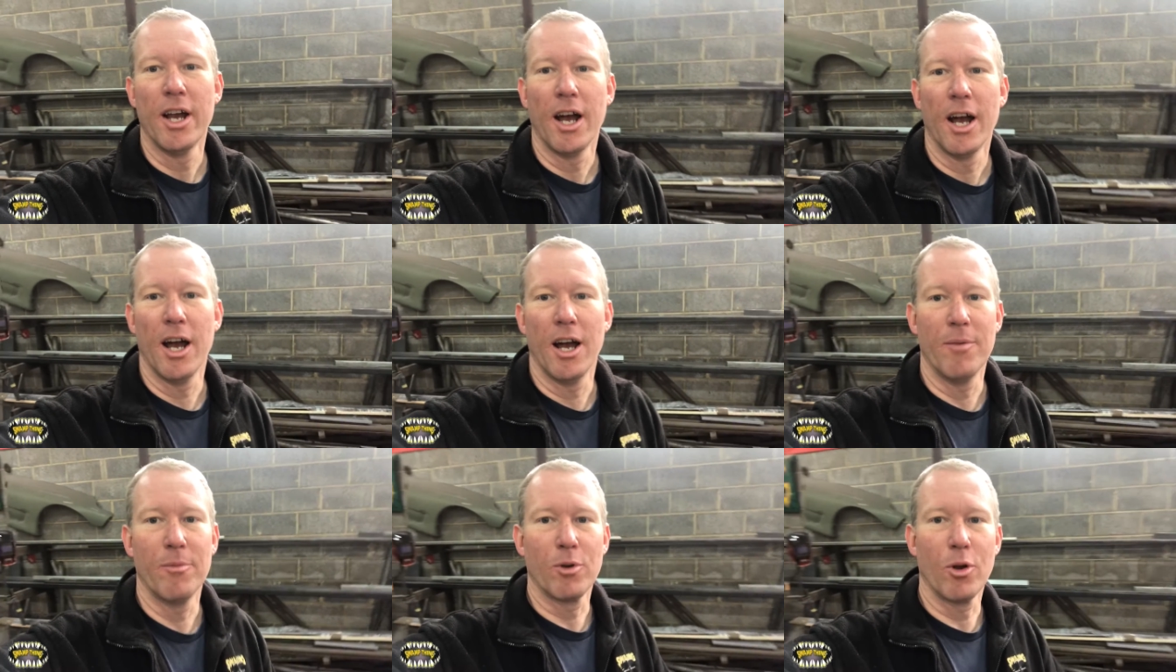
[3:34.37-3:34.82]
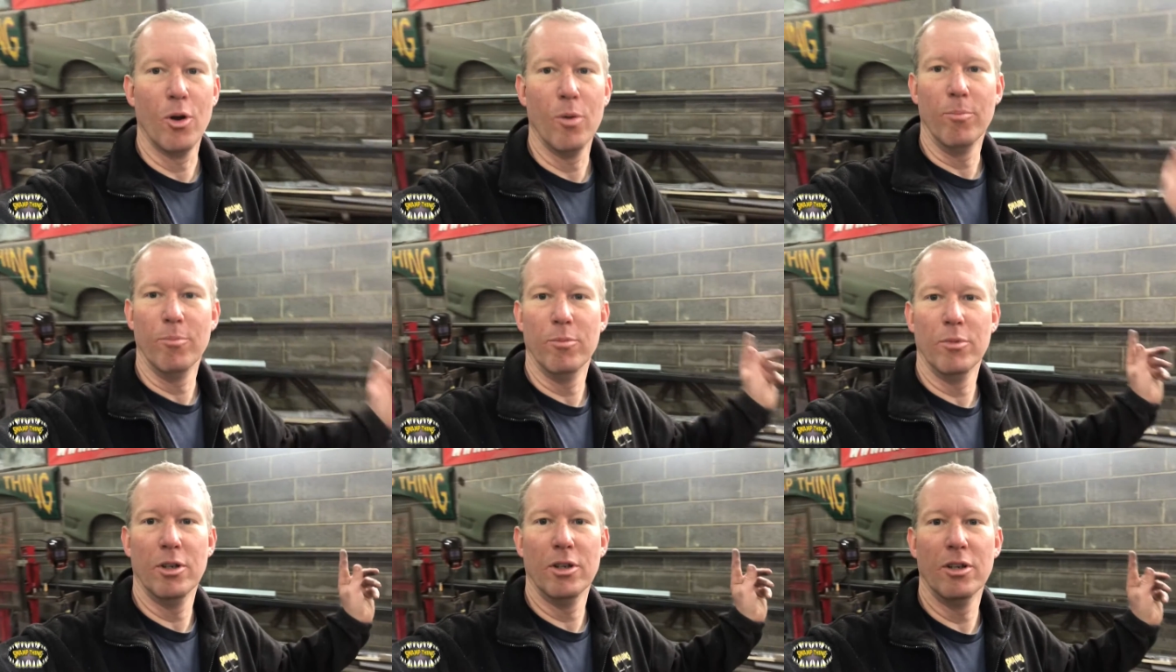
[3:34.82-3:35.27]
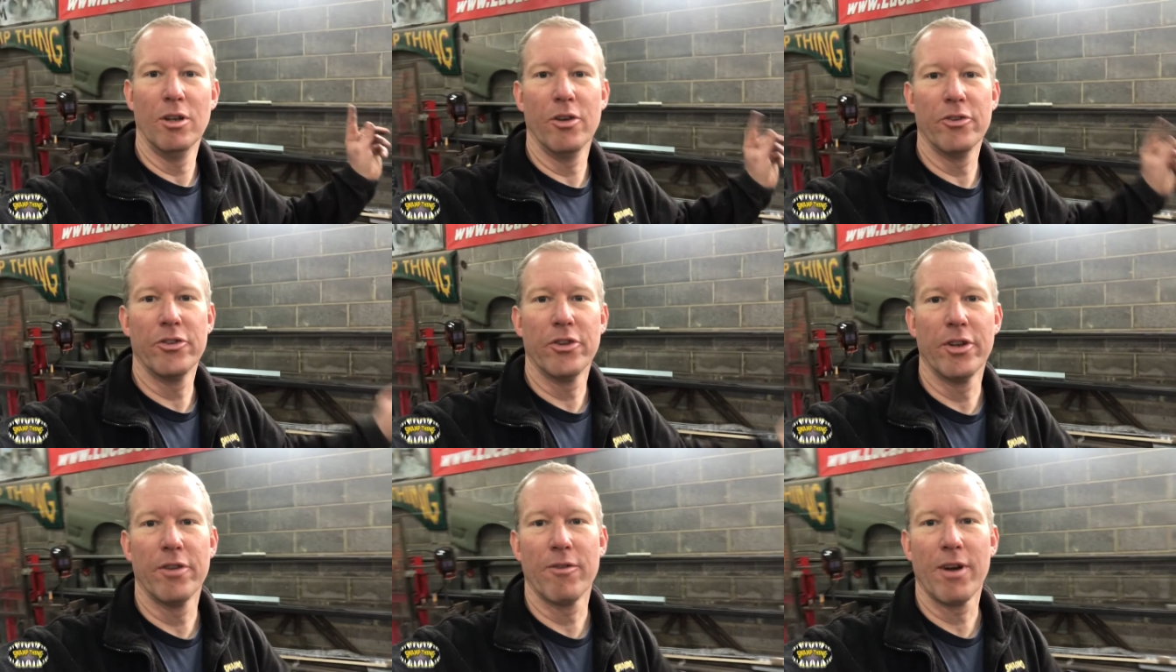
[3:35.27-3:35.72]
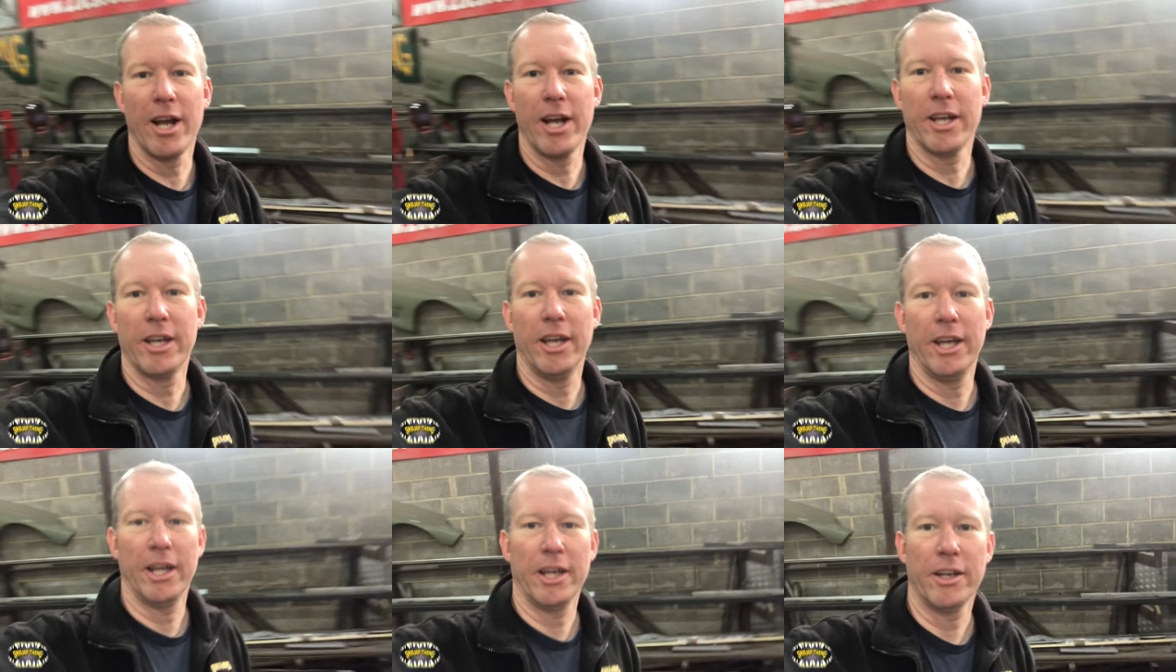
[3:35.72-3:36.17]
Got lots on the
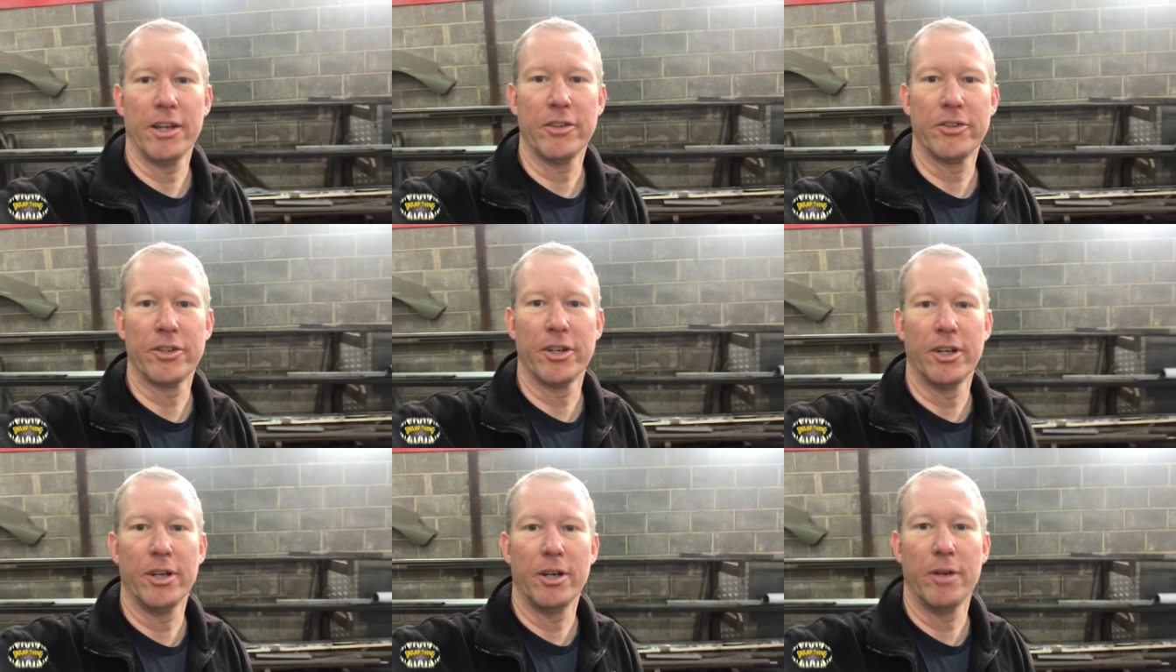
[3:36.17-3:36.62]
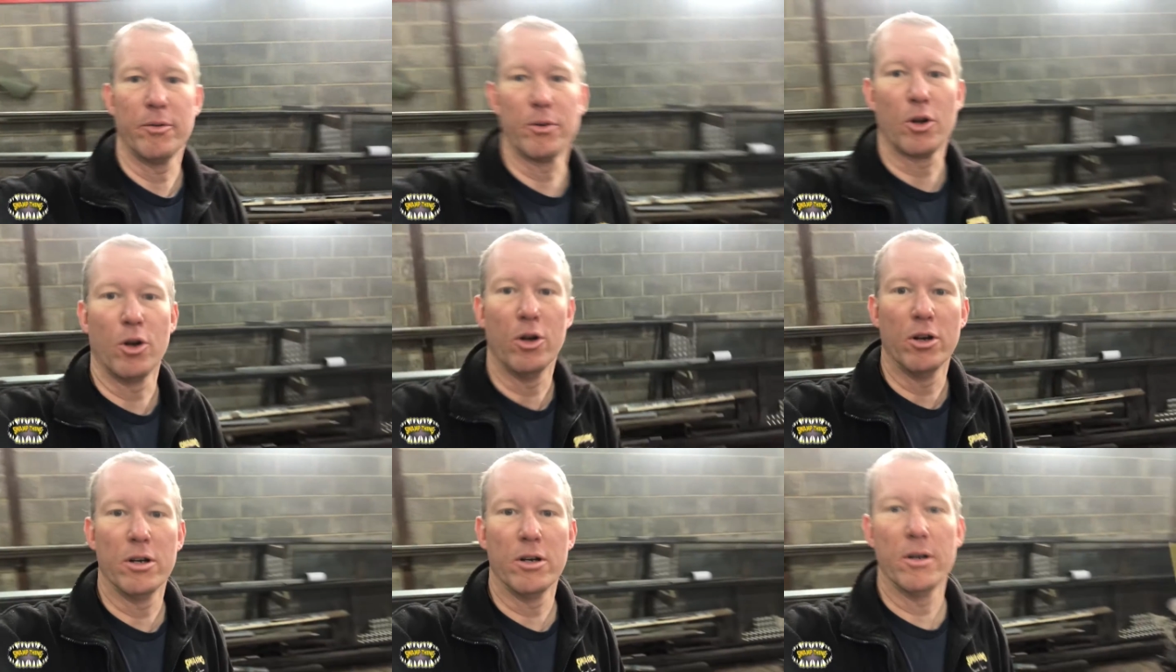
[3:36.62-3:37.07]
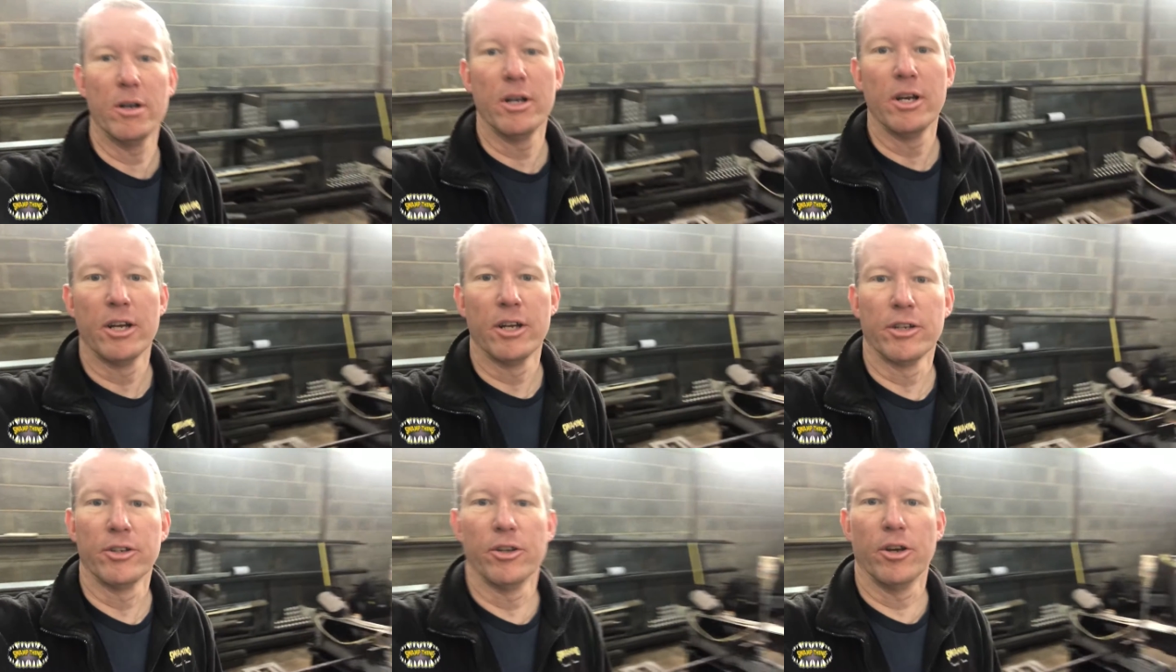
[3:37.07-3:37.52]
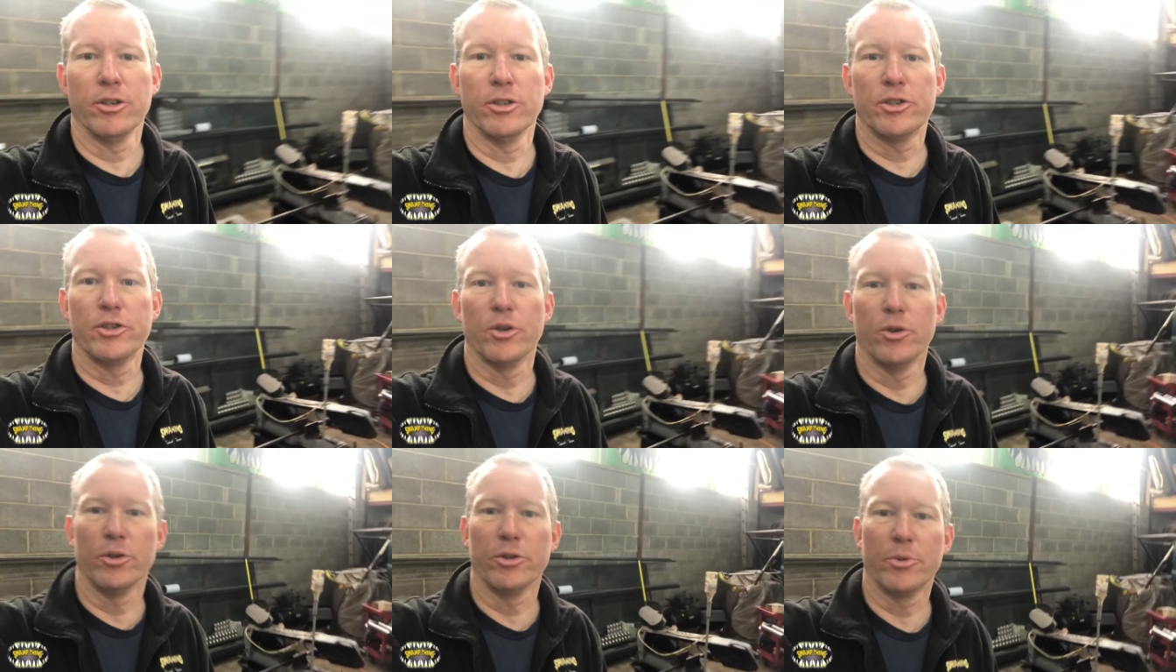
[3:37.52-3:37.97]
rack here, so I've got a nice
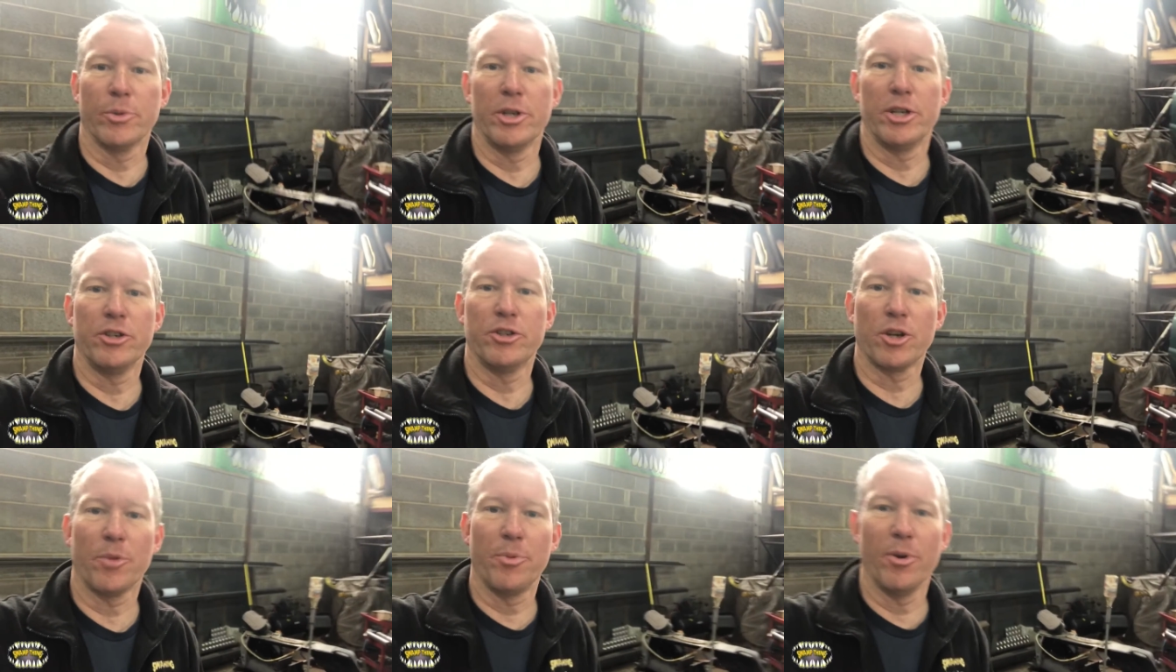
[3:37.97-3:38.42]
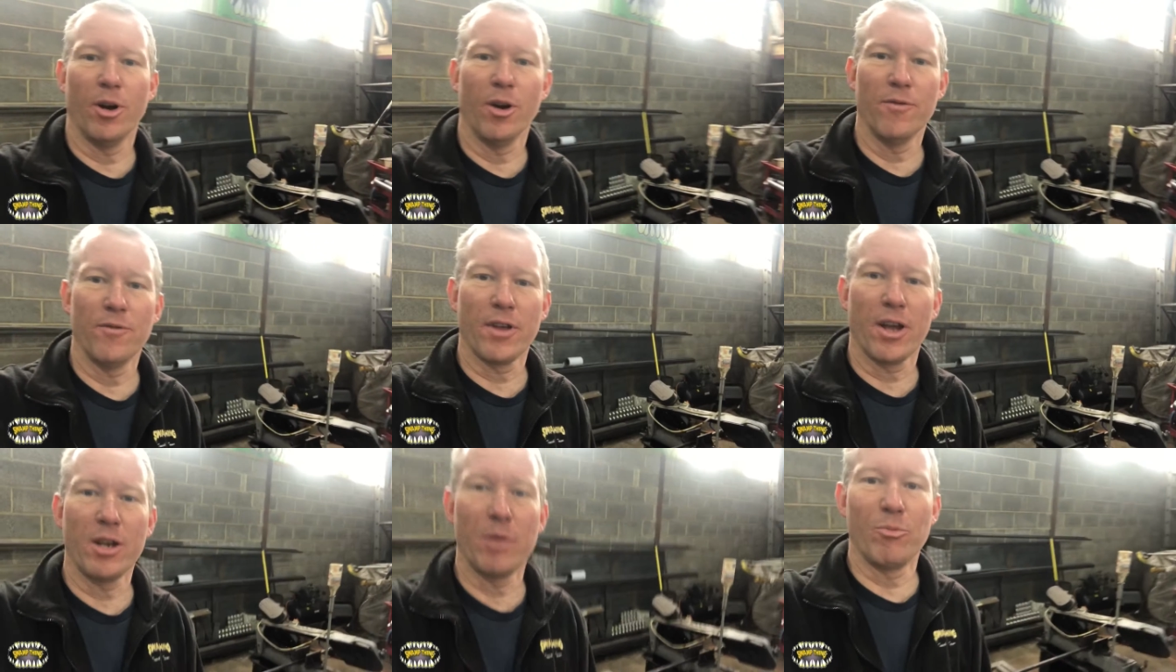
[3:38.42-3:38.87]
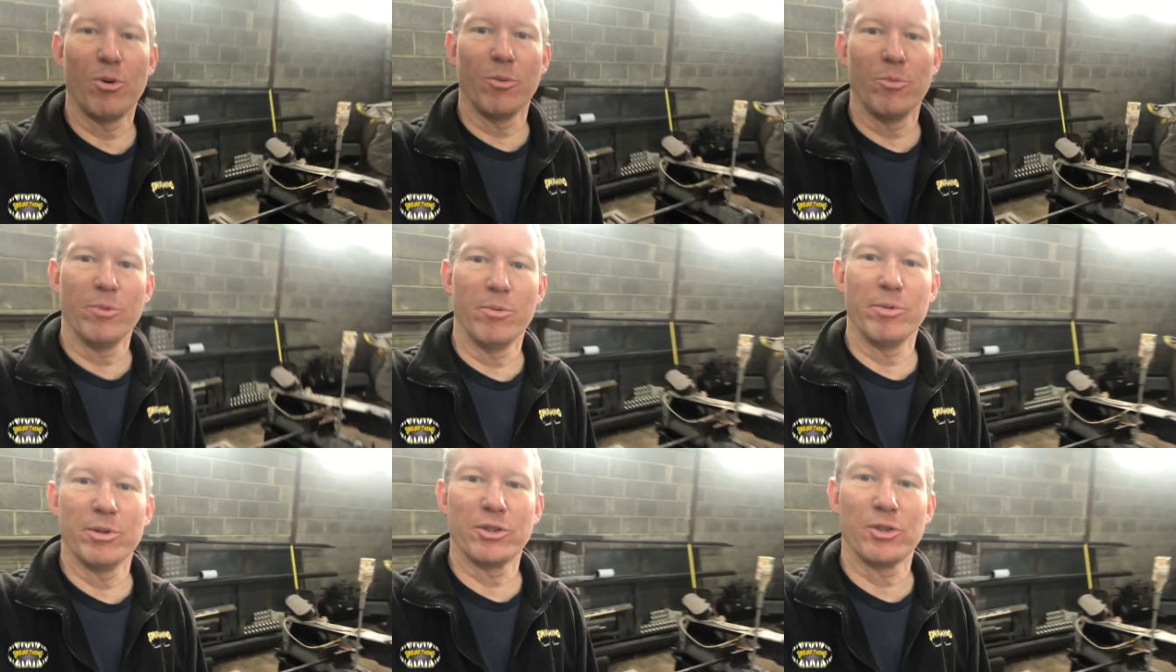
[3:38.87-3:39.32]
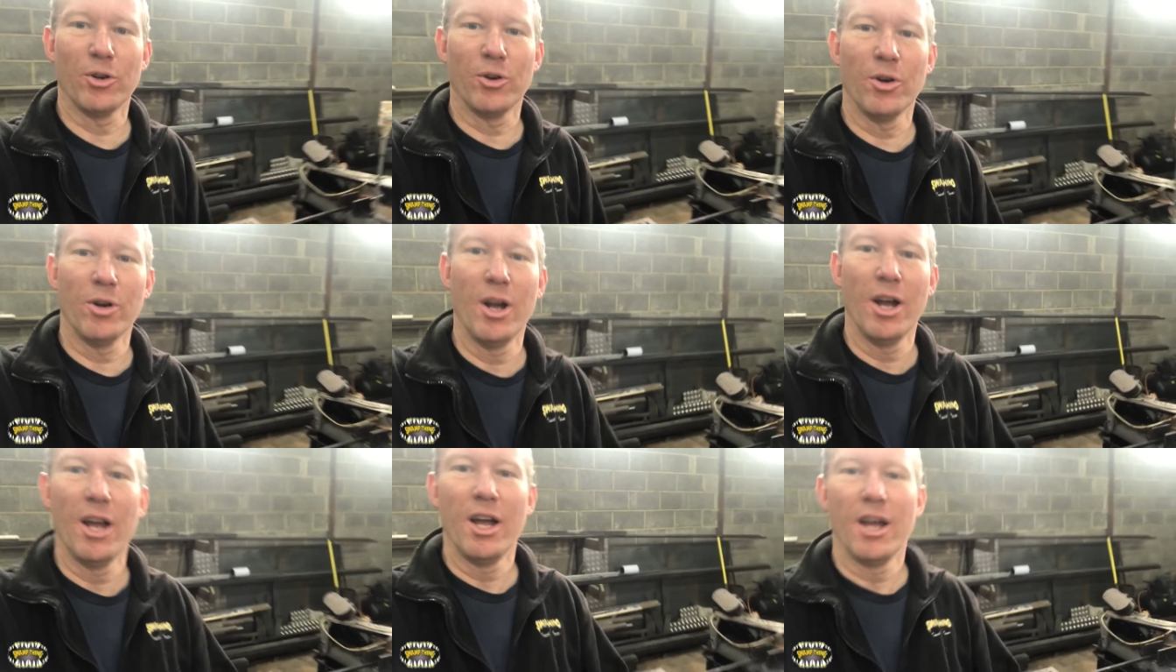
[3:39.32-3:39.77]
saw so we can chop it off. The only problem with my saw,